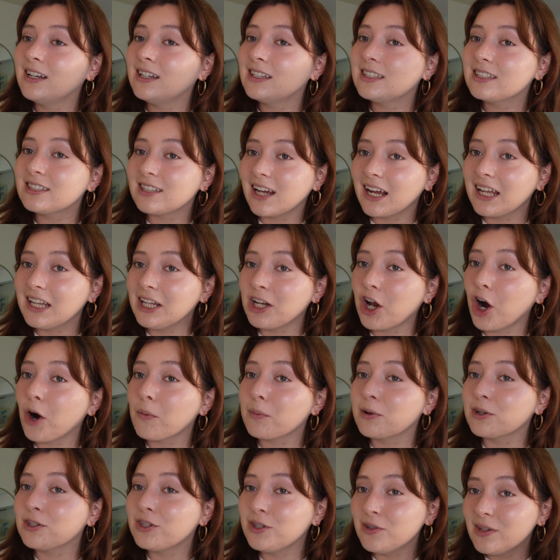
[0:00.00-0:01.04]
styling
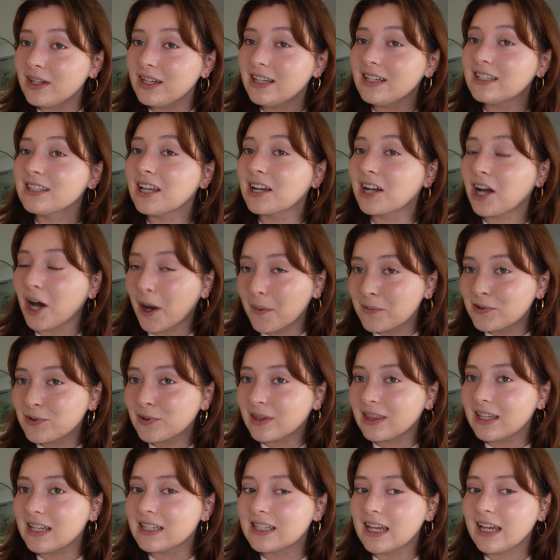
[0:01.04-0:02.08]
opportunities that comes with
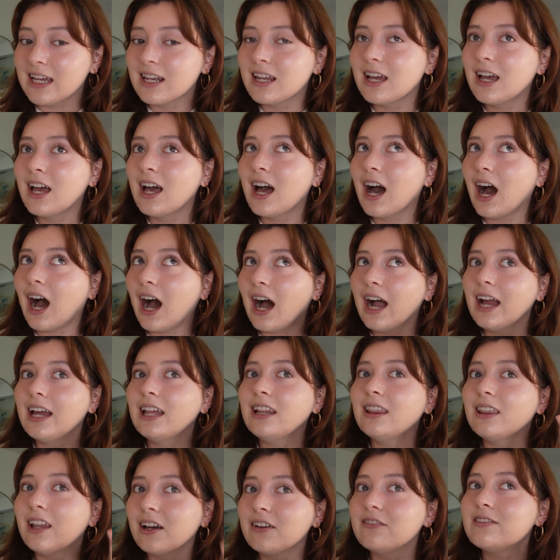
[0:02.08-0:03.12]
this, and I
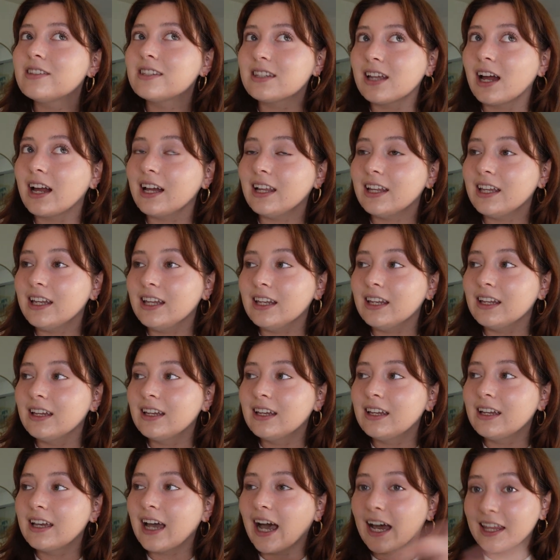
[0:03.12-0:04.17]
love styling
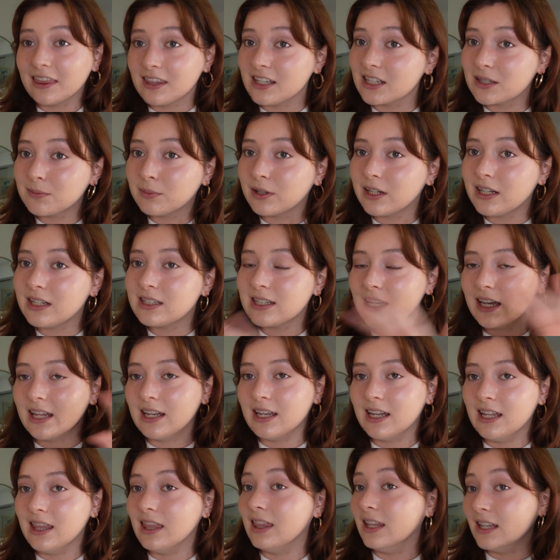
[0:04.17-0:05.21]
at this place and
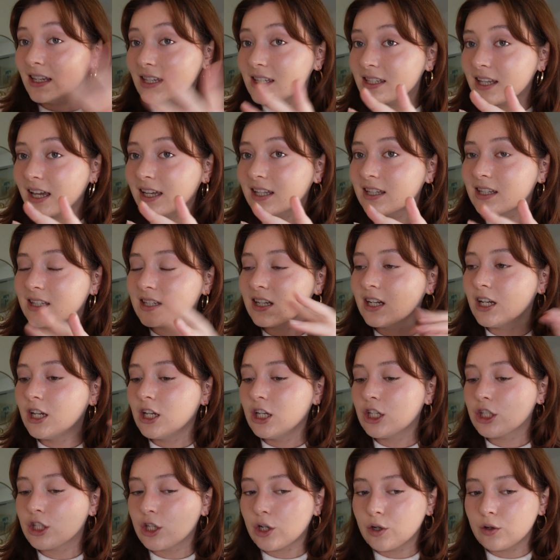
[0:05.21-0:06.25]
in this sense.
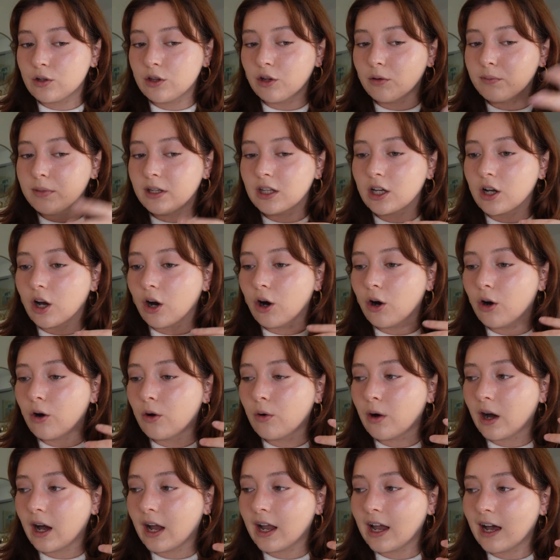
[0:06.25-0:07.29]
So they'll be like,
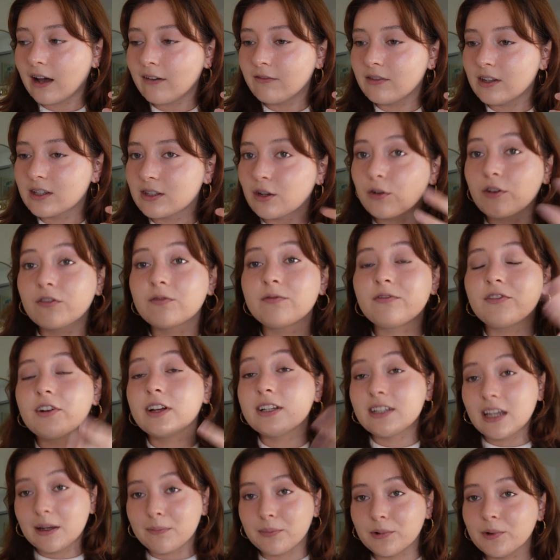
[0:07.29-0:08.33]
oh, I have this, or for
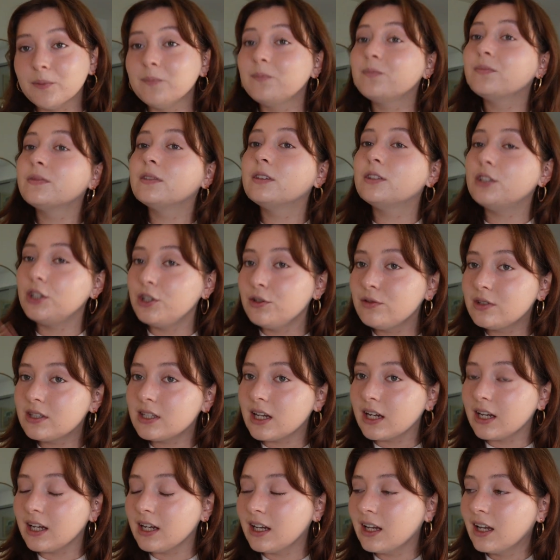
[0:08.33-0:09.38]
example,
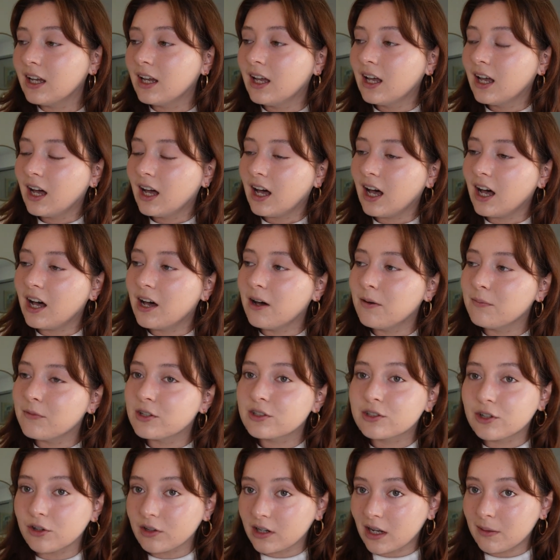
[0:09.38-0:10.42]
Tuesday, this
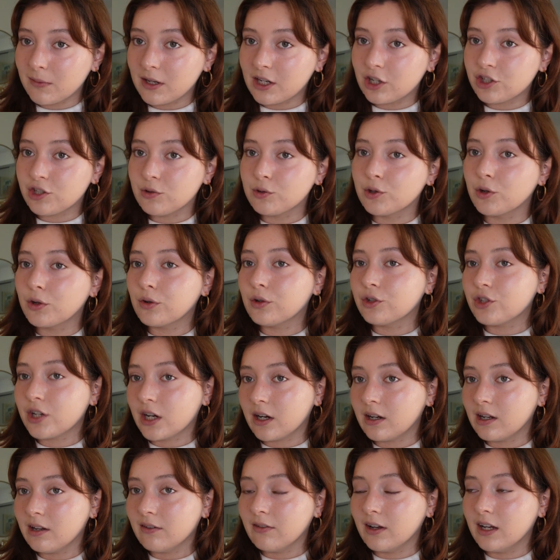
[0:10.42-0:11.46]
girl came in and she was going to a
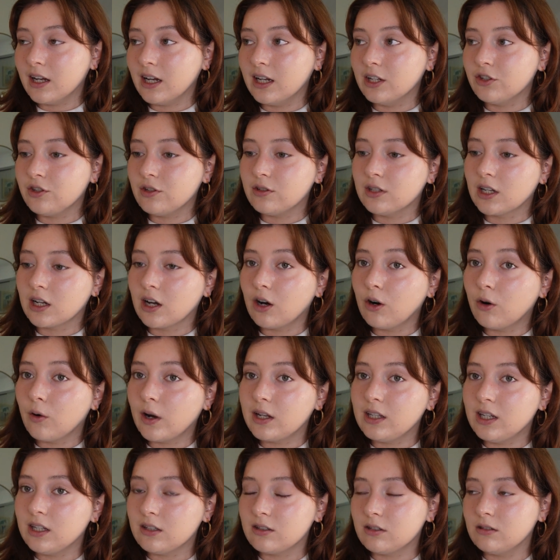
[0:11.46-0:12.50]
charity event, and she's like, oh, I
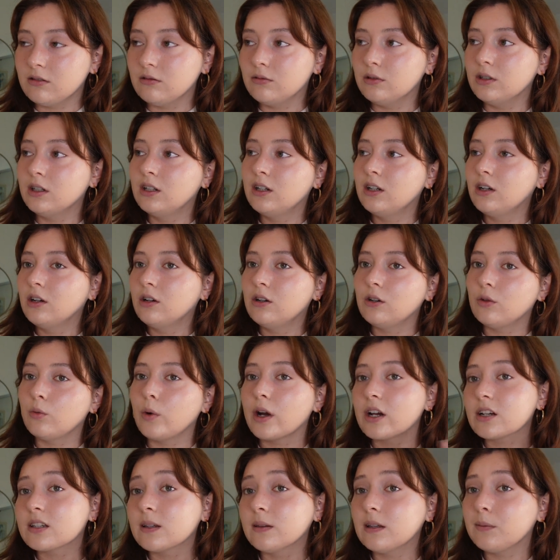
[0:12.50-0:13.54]
need to
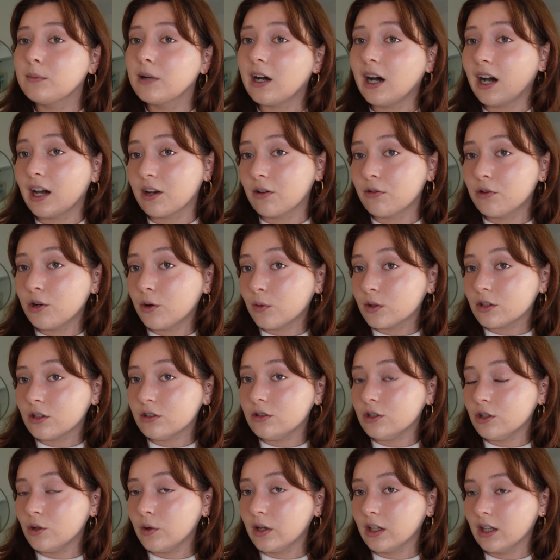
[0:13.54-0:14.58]
wear something, but I don't know what to
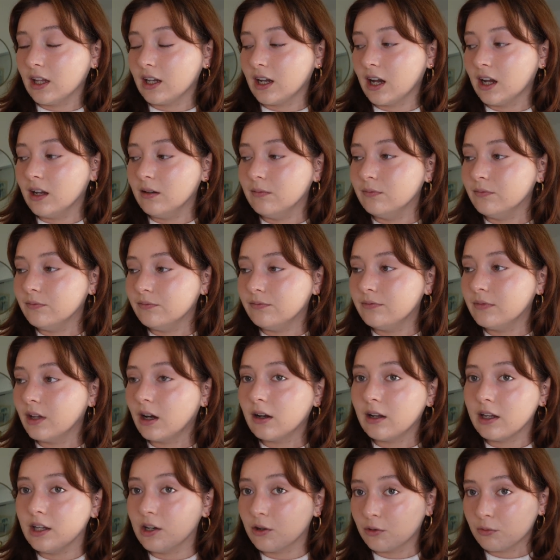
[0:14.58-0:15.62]
do, and like I'm
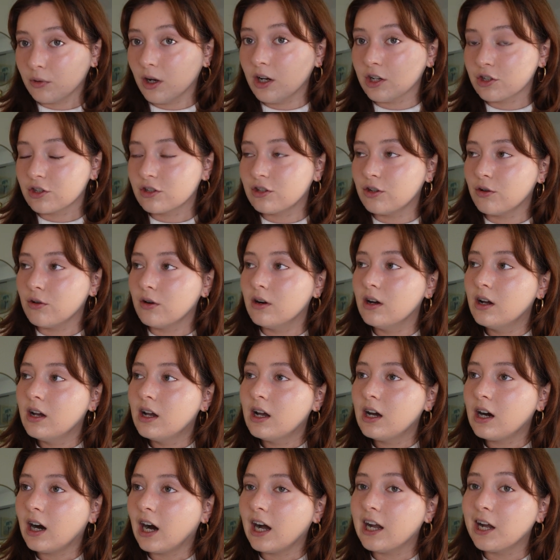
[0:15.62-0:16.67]
in a rush. So
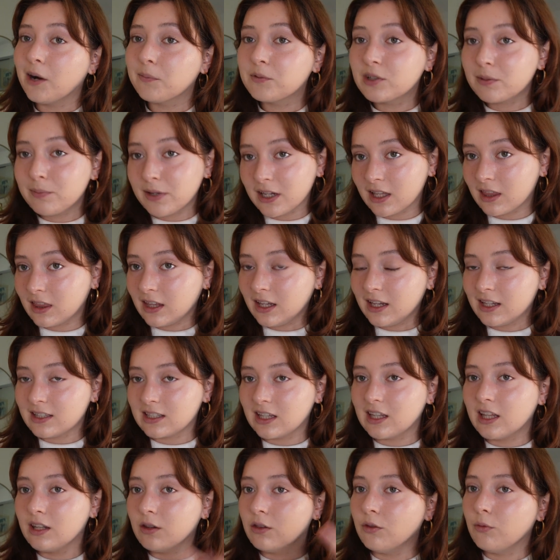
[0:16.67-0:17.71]
I helped her pick things,
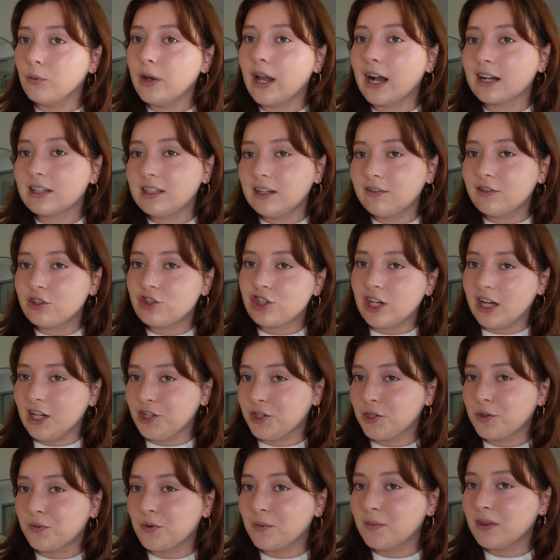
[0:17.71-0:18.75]
and then we actually have a
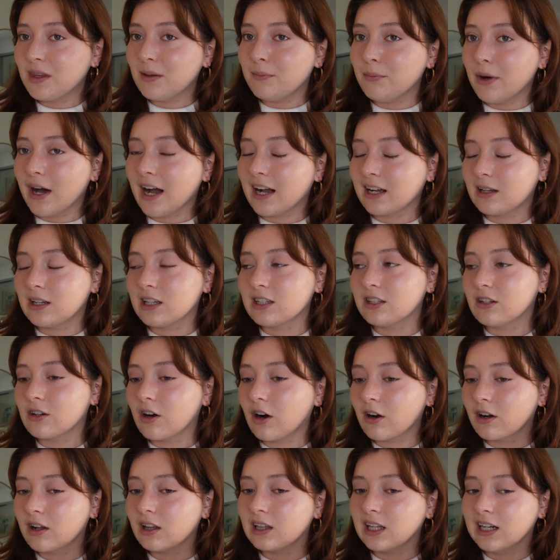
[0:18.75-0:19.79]
changing room in the back because there
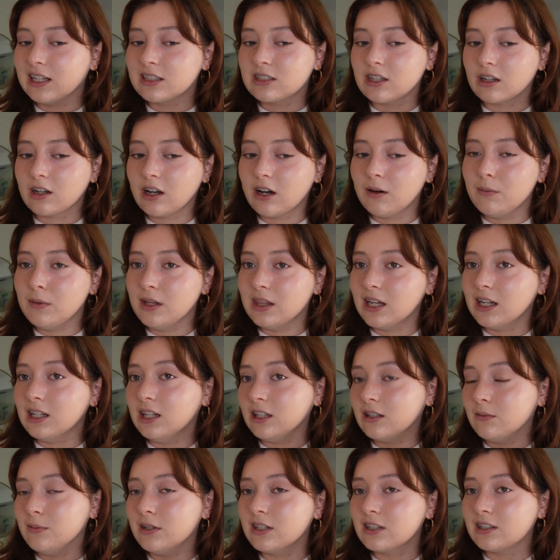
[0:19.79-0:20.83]
are clients that come in that
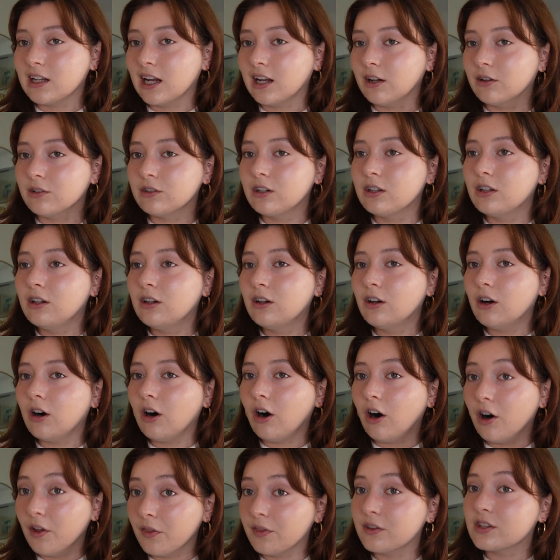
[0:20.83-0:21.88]
need to be styled
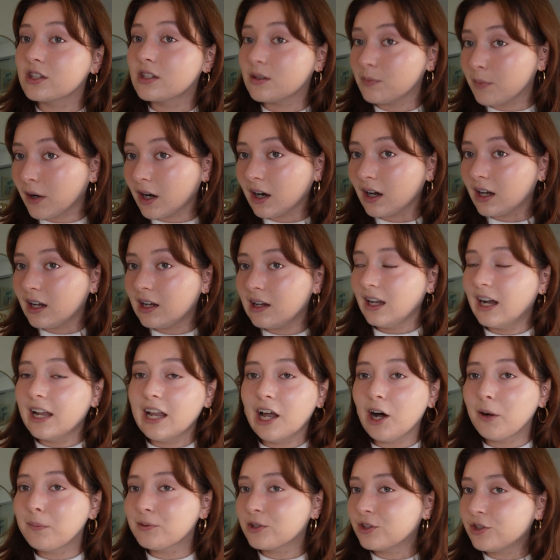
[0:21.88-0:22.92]
on the spot. I
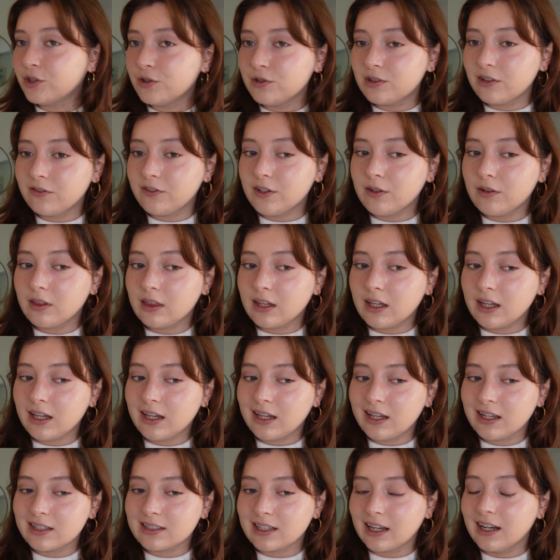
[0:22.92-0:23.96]
helped her choose a few
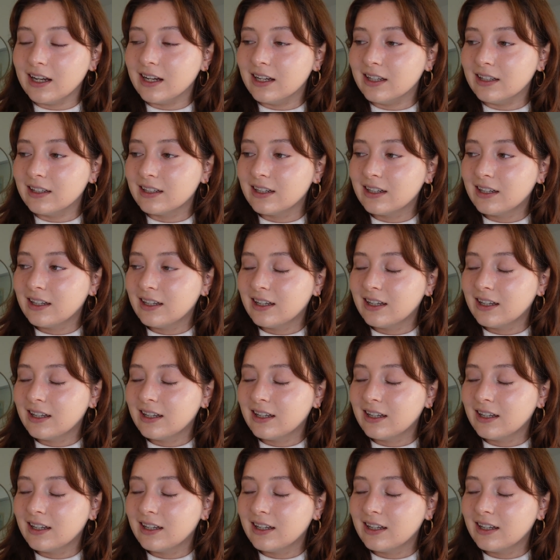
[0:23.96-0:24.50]
things, and